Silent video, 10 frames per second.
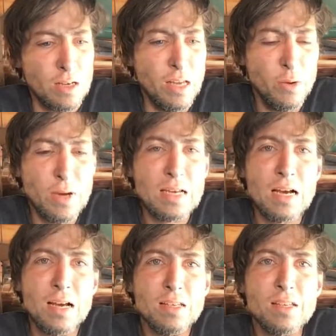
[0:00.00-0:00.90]
anyway,
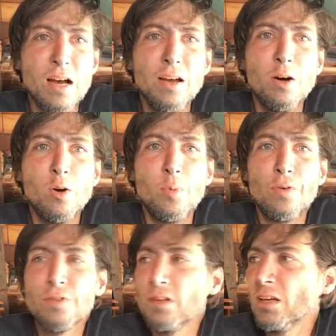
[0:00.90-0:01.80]
guys, I hope
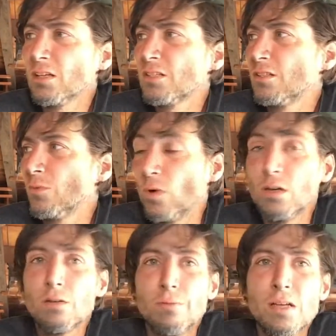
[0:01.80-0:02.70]
over the next,
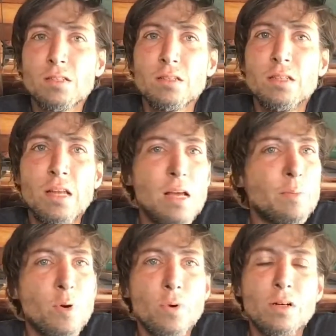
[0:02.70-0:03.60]
rest of today,
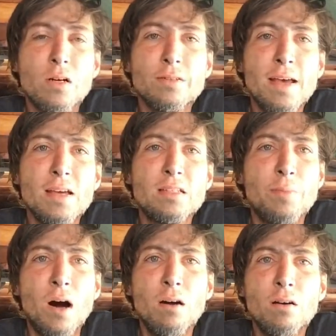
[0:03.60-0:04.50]
I'm going to work all day,
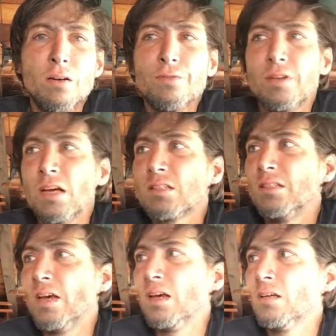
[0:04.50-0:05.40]
tomorrow, the
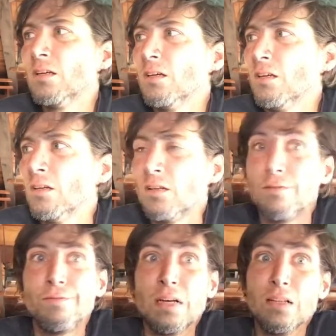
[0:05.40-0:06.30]
next day,
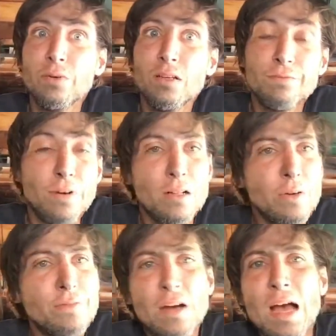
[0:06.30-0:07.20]
following
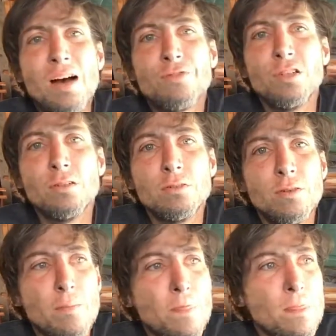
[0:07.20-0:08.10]
if I have to.
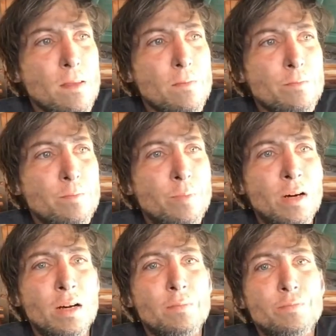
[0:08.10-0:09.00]

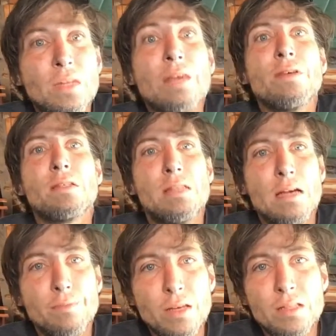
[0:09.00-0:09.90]
But this
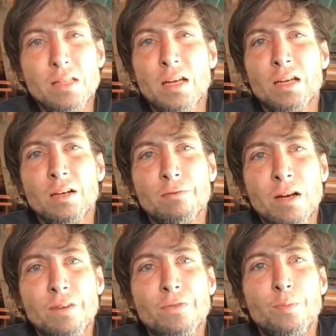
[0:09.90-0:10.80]
damn thing's got to get
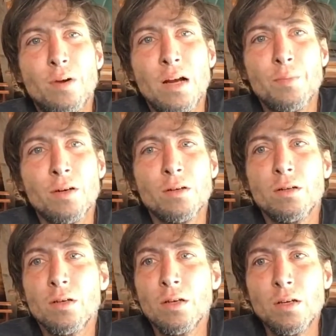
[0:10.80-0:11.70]
ready for primer,
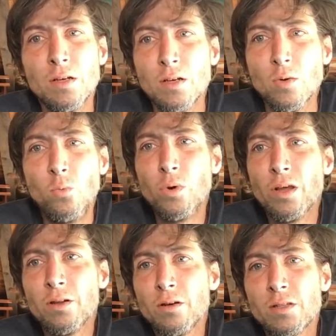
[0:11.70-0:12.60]

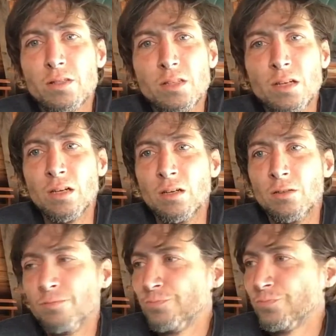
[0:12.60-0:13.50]
whether it's,
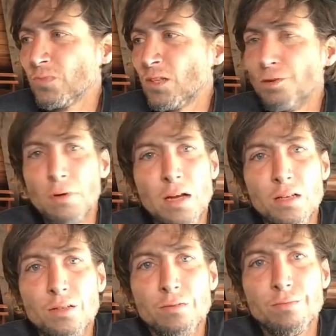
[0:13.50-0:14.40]
know,
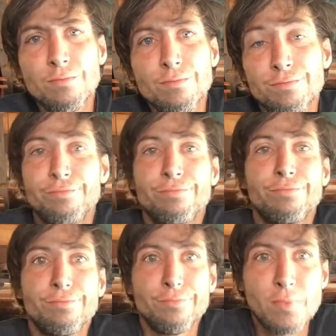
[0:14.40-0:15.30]
correct,
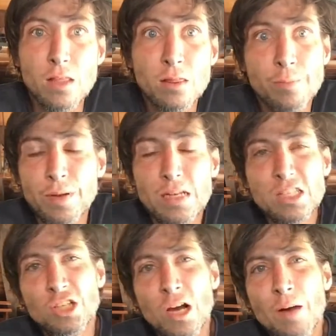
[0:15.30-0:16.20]
the
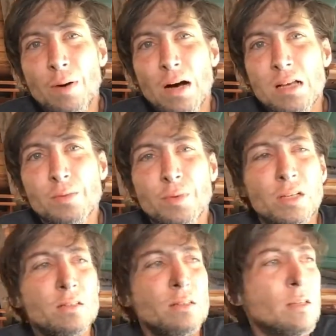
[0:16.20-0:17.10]
best job
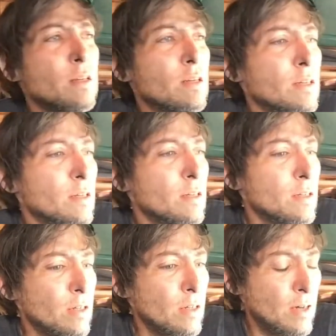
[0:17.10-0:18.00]
possible.
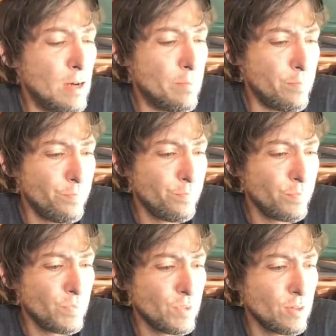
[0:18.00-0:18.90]

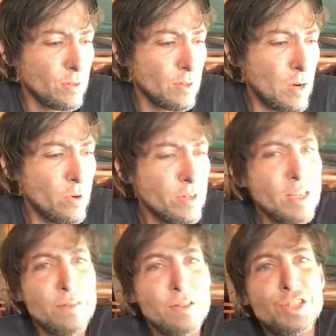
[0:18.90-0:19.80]
I
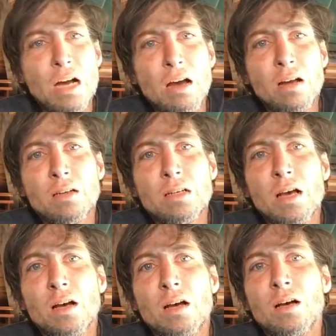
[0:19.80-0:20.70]
wanted to give a shout out.
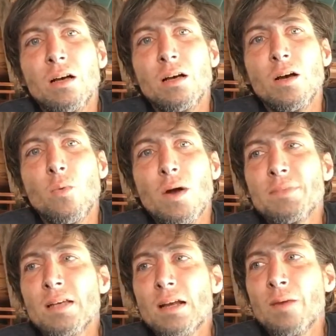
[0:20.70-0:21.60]
A
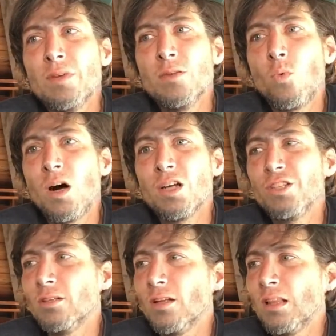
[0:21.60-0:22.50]
website I've been
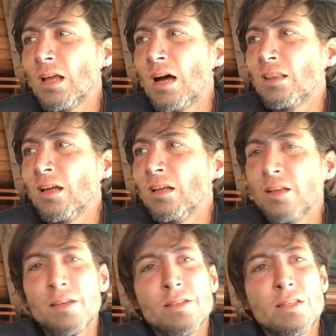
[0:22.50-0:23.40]
watching a lot
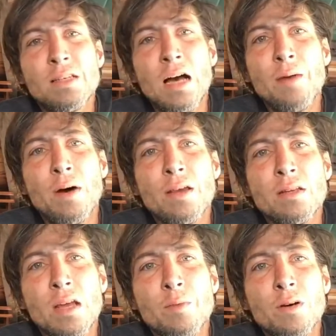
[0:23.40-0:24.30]
lately is this guy by
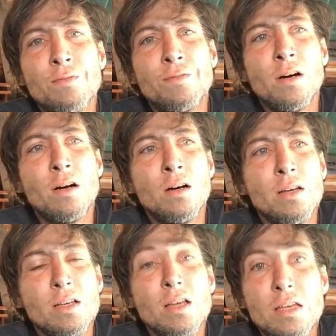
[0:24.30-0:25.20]
the name of,
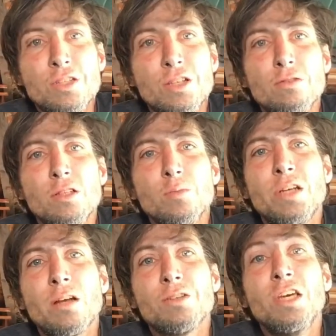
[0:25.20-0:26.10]
his YouTube
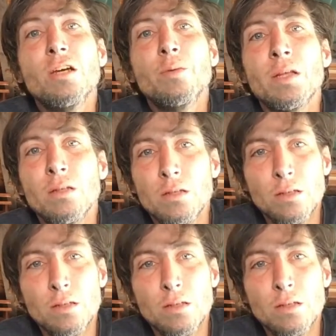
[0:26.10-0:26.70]
channel's Human.